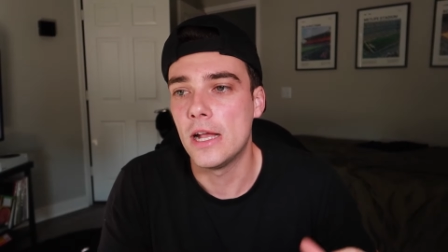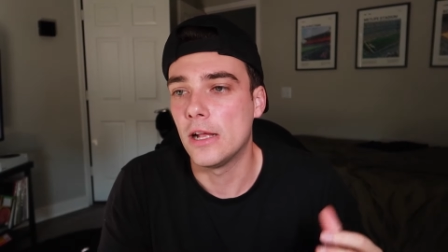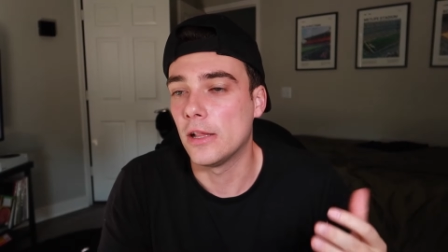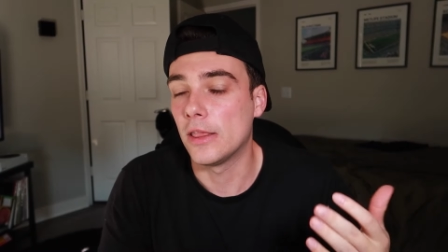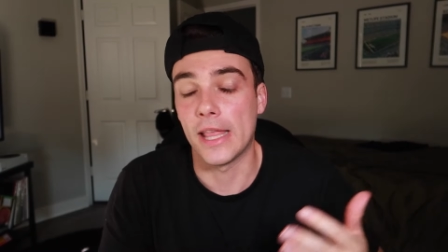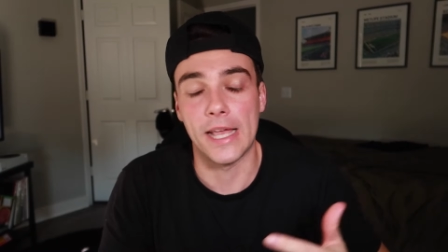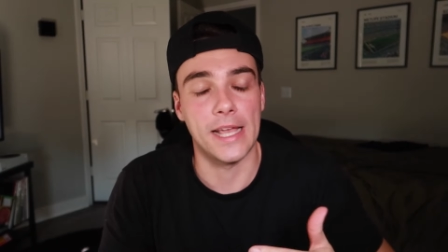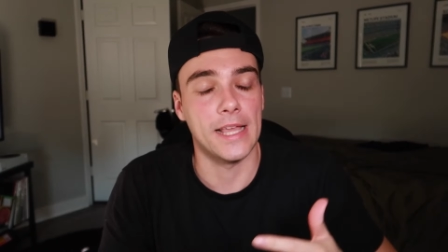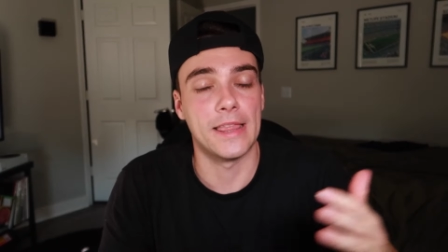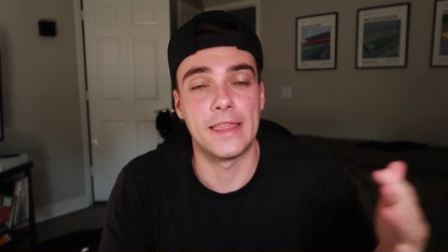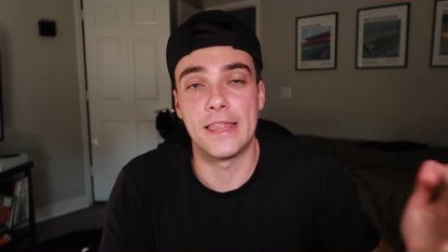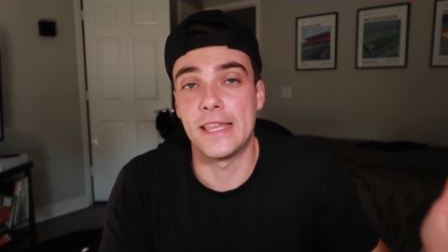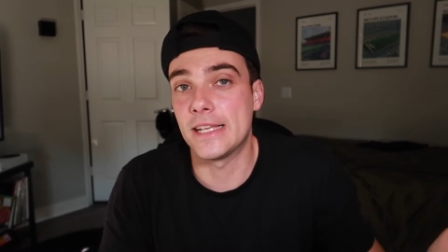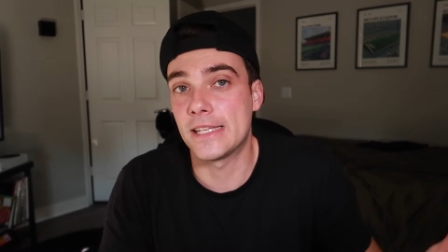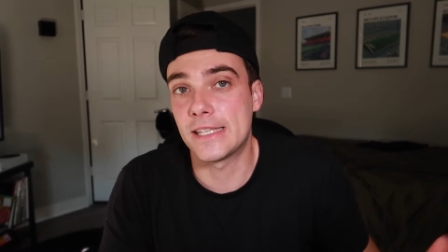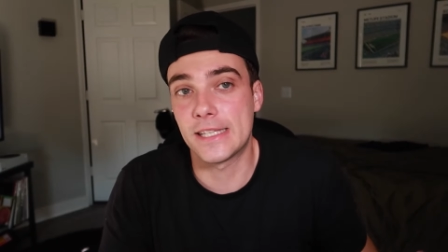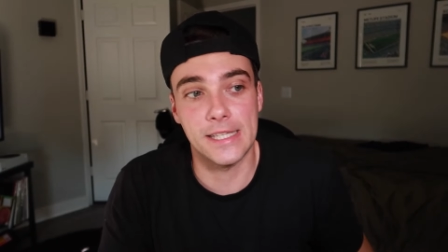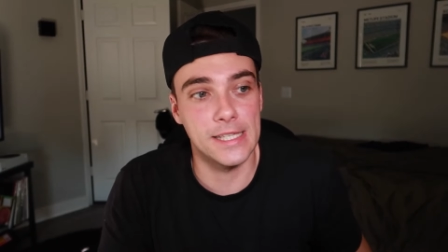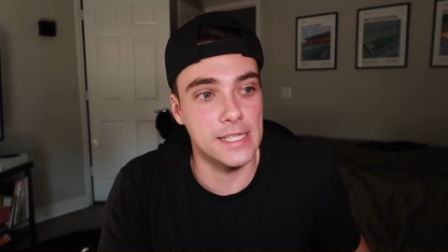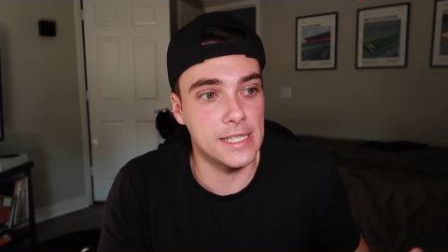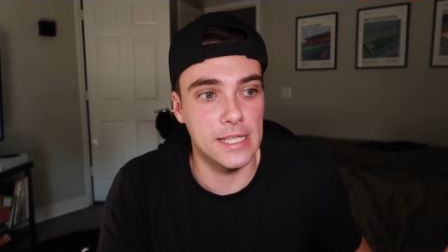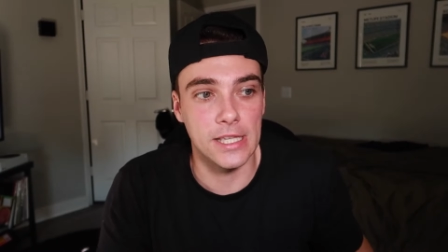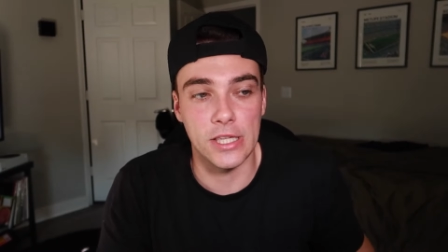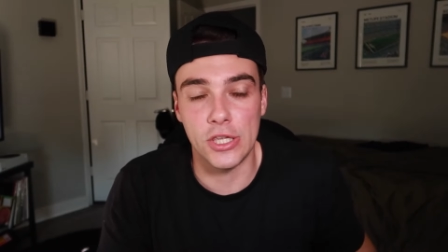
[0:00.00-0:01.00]
like
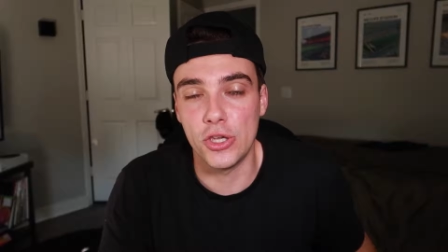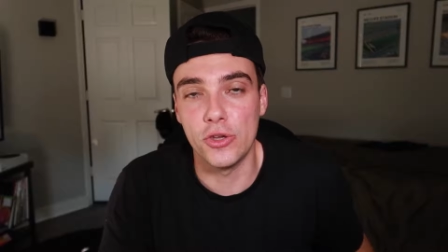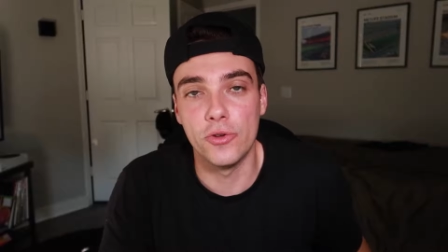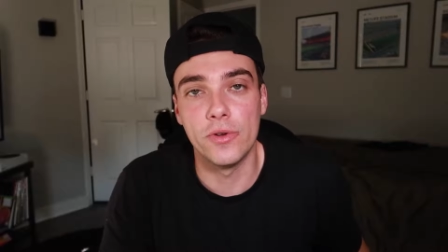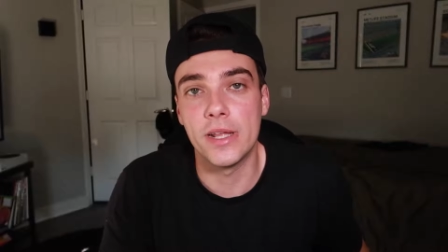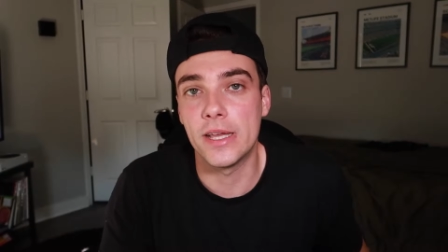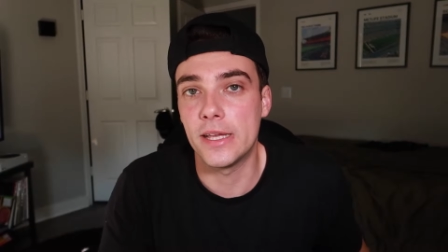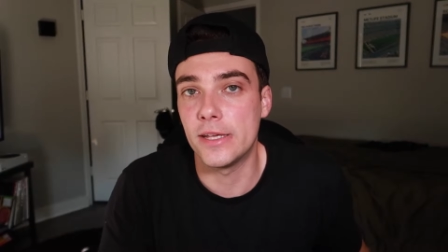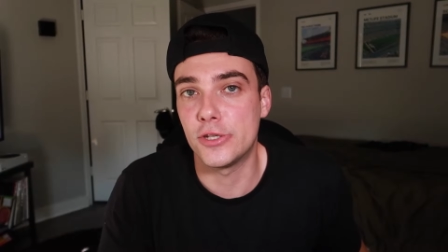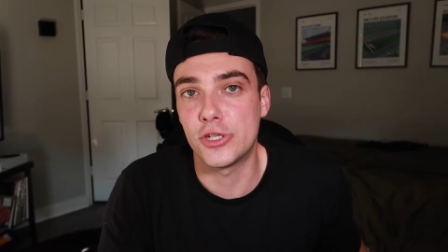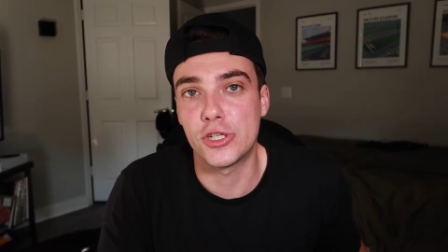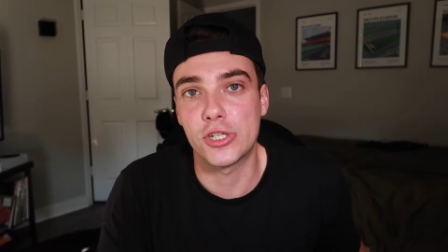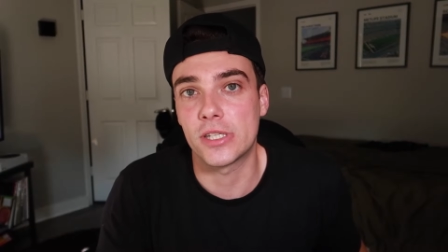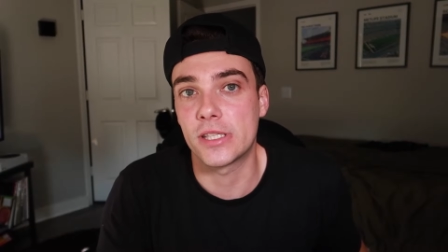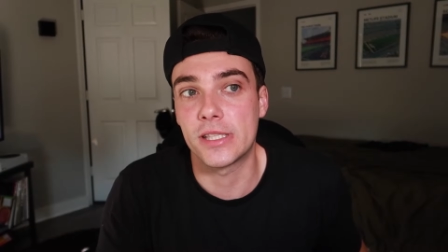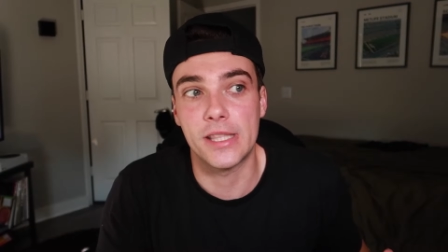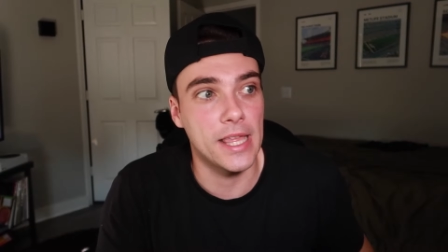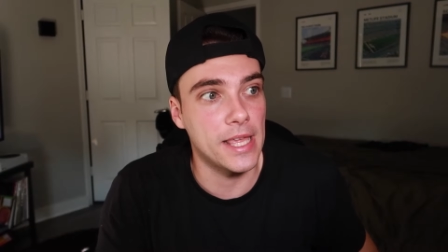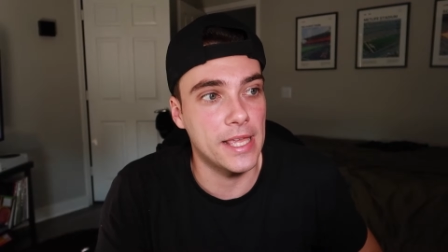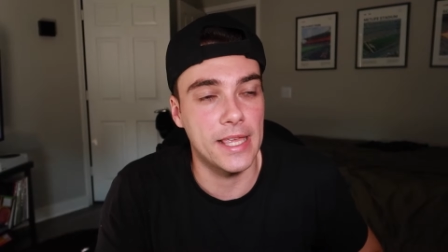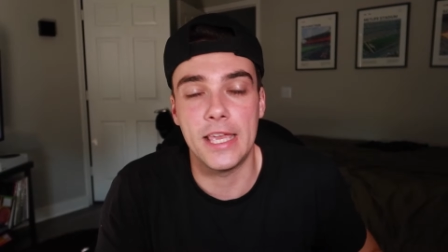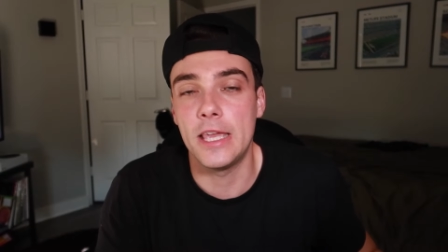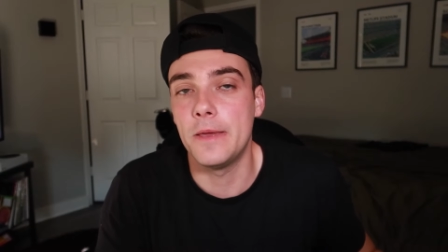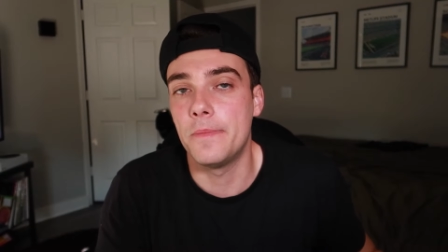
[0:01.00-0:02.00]
this unit is just
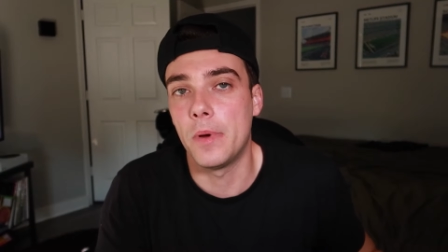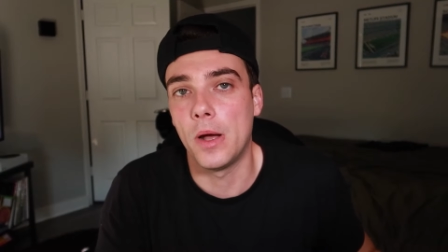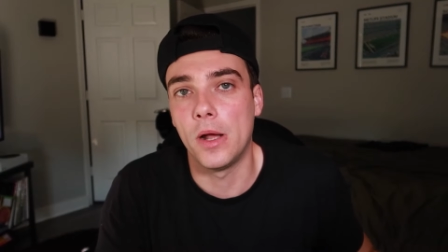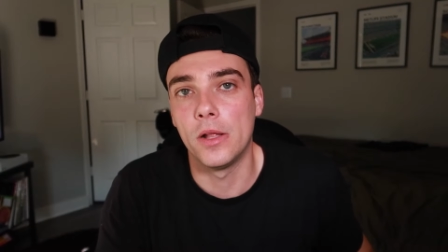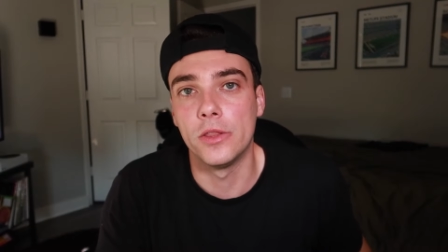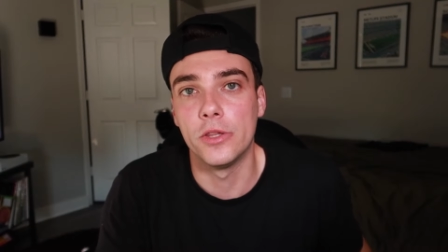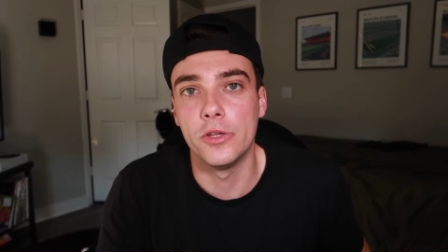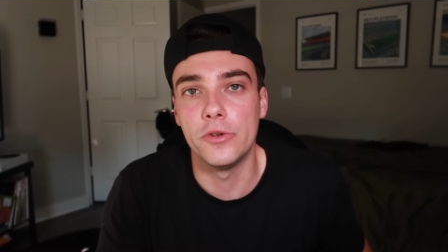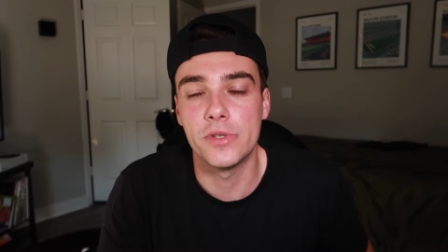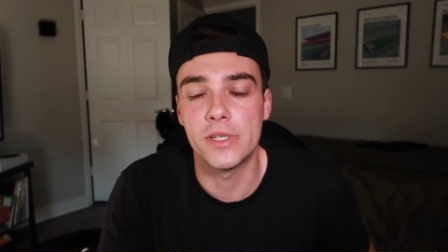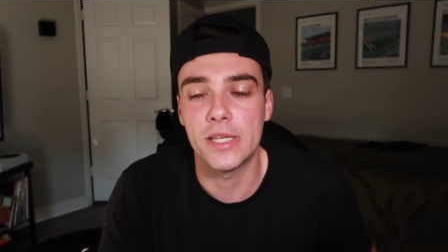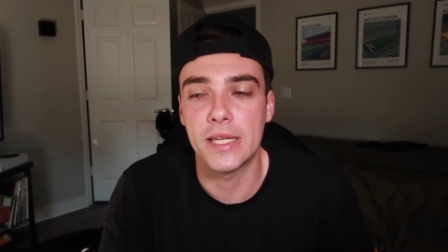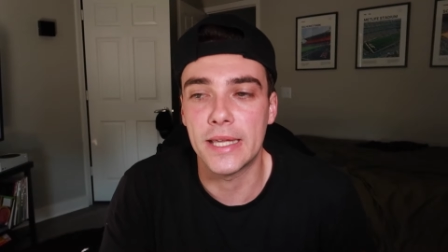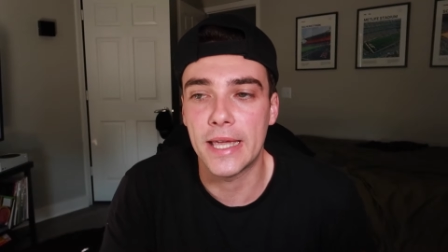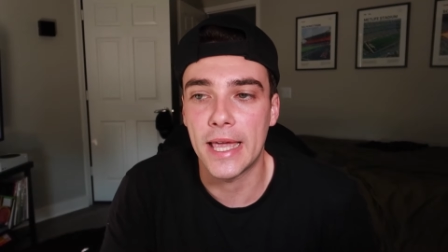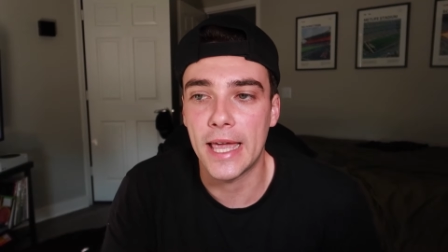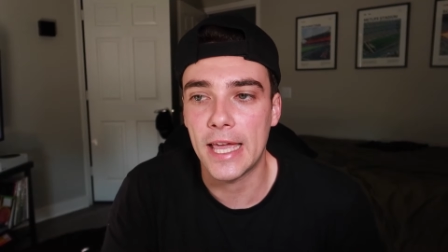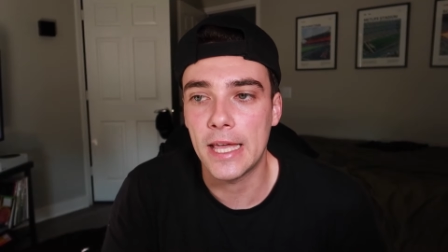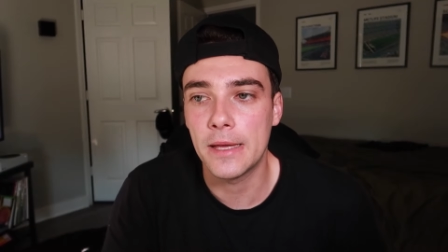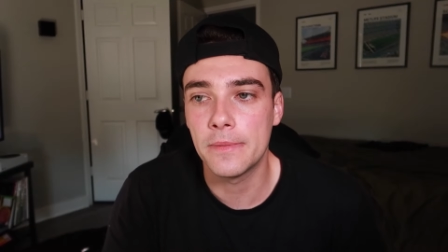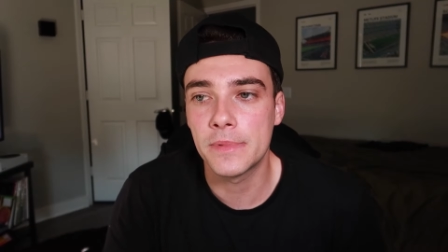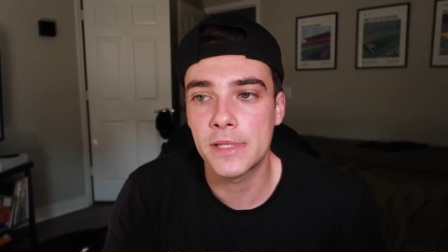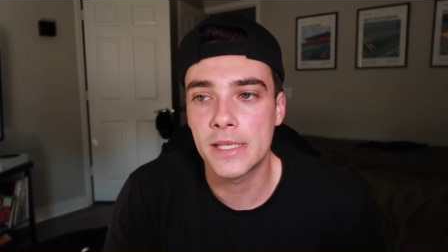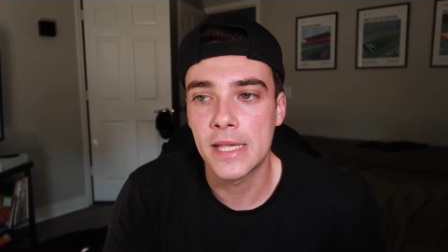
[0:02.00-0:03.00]
they keep on losing
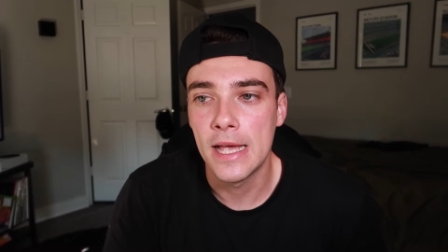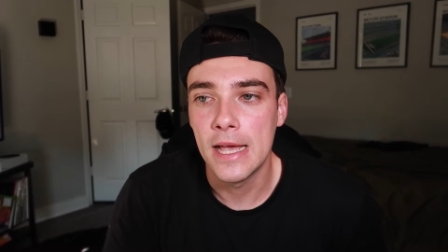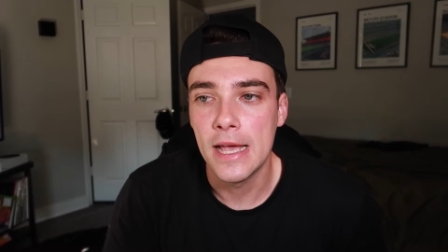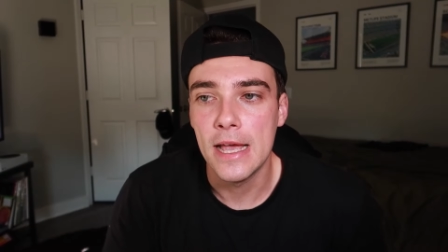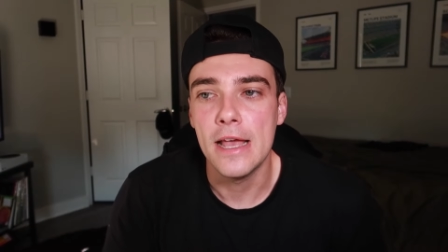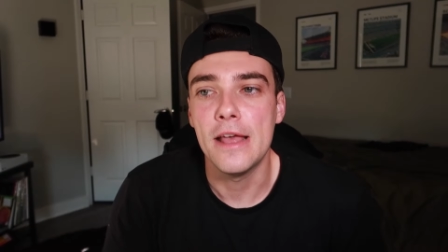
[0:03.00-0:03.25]
games.